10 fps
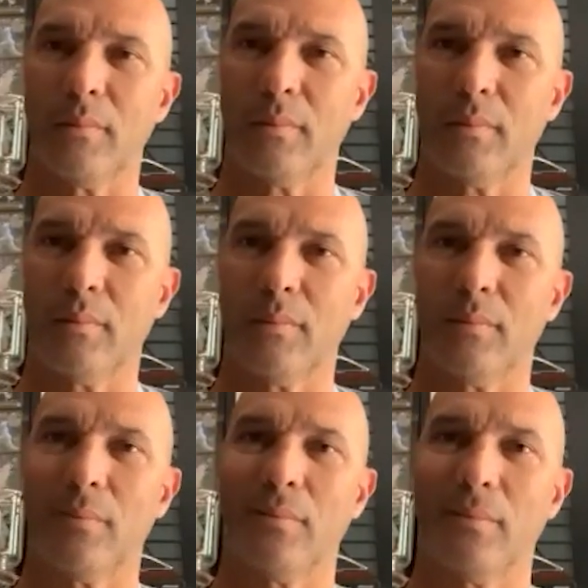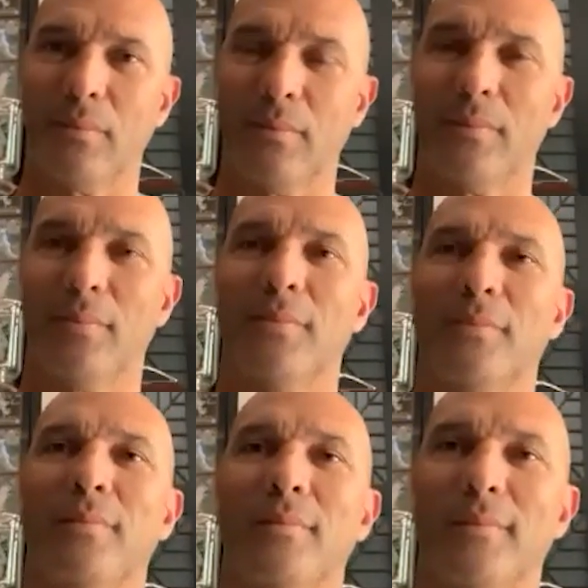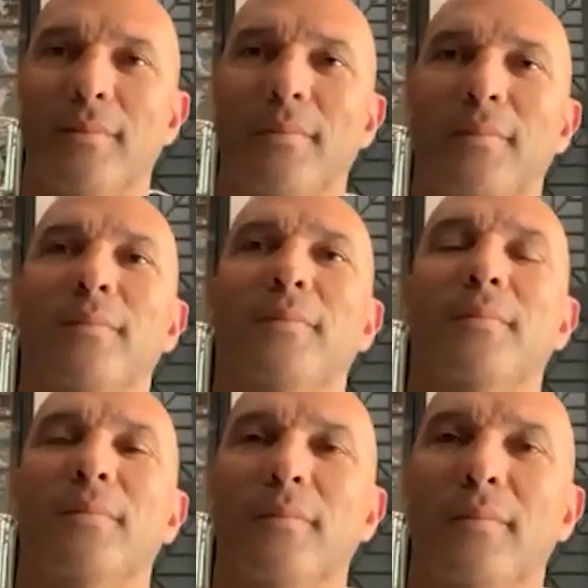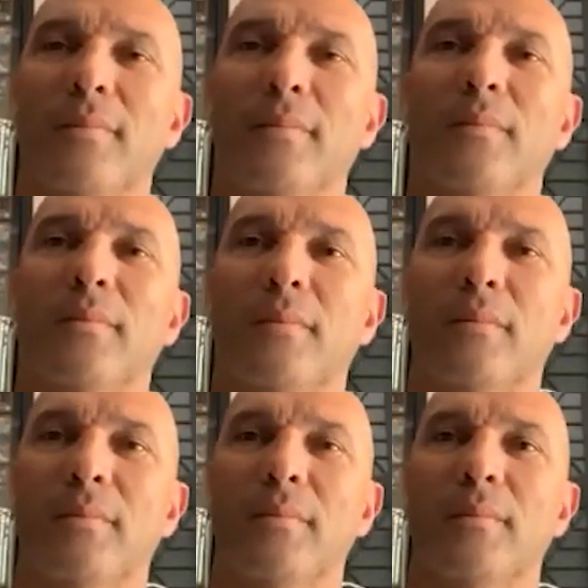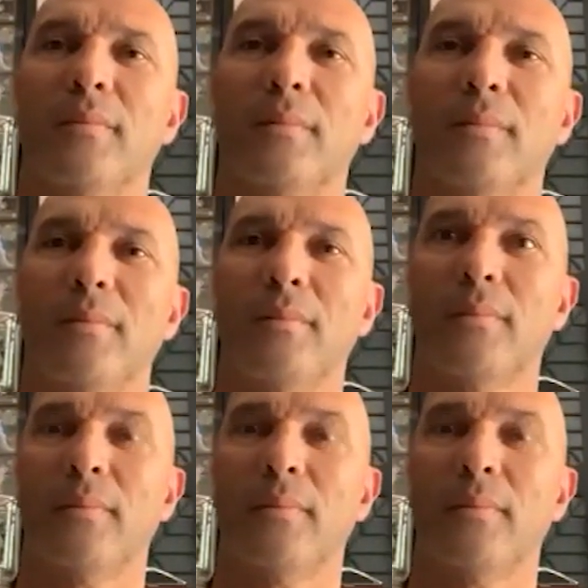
The person shown says nothing.